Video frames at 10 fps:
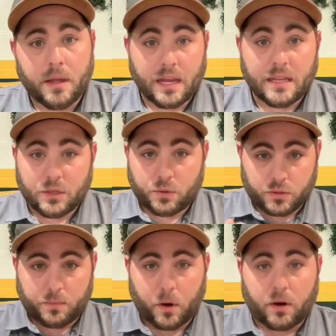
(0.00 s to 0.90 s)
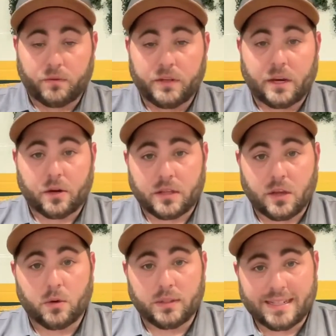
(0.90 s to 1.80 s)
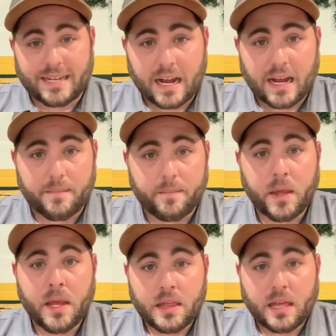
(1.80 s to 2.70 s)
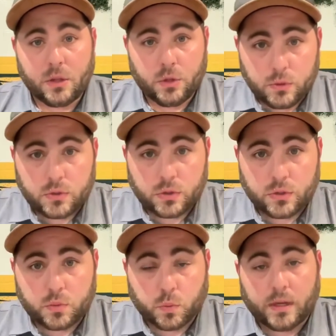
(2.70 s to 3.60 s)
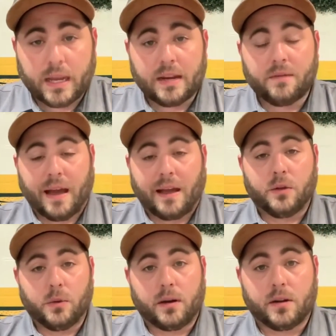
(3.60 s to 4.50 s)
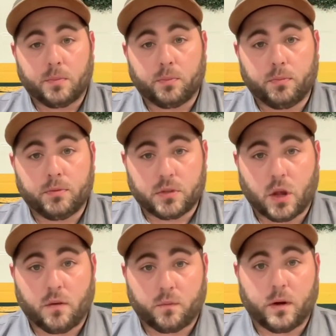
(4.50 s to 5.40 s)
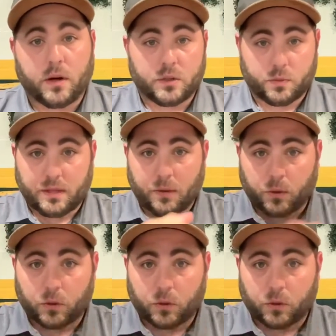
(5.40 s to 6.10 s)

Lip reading: and this was a part of Lead Carrot, the only time that users were getting value out of the software is when they were